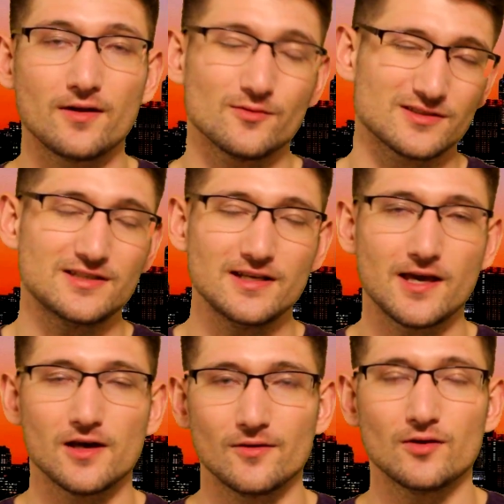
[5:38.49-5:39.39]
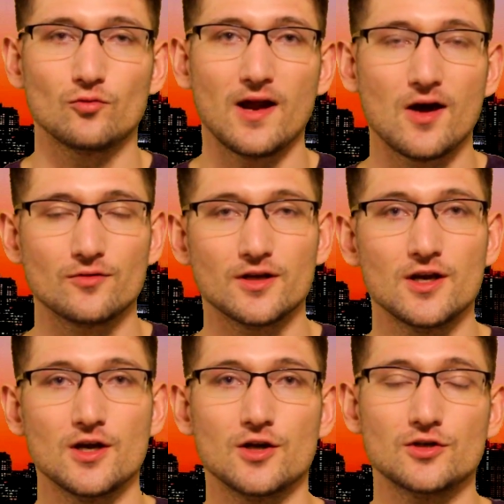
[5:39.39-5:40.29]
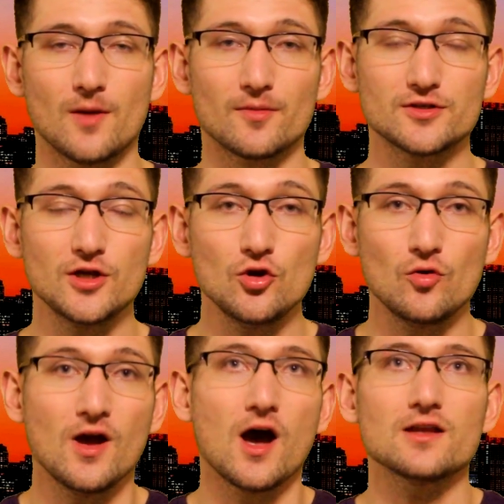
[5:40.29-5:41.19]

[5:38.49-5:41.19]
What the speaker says: It was a TKO in round number 2.